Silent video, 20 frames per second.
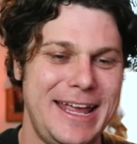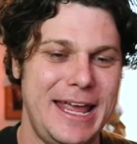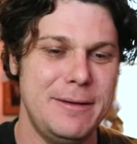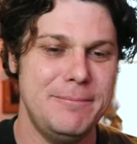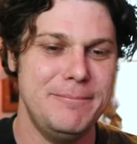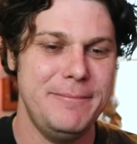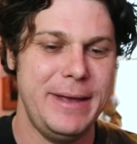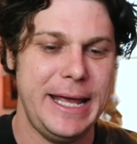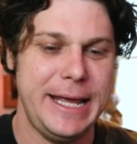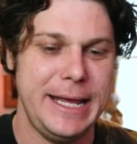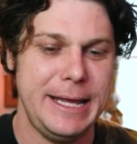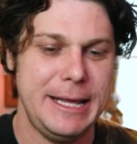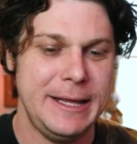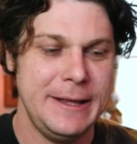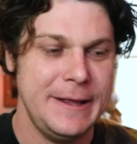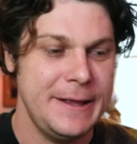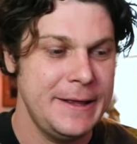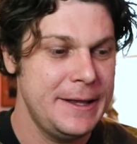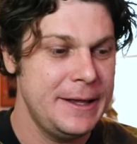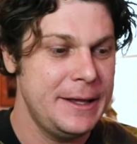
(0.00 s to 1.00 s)
It
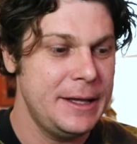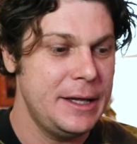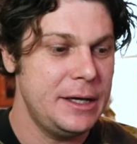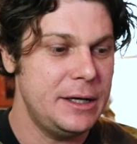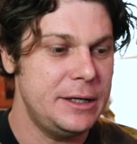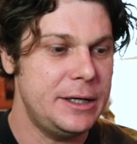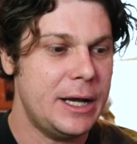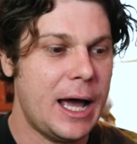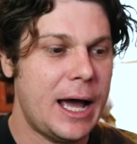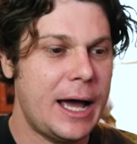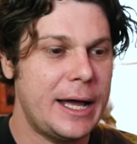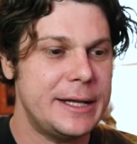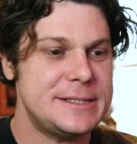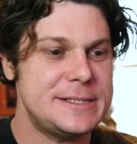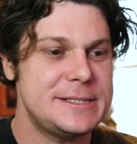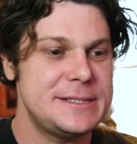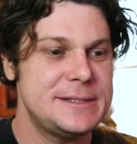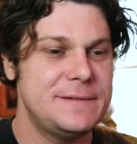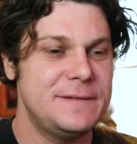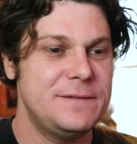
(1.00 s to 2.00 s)
may not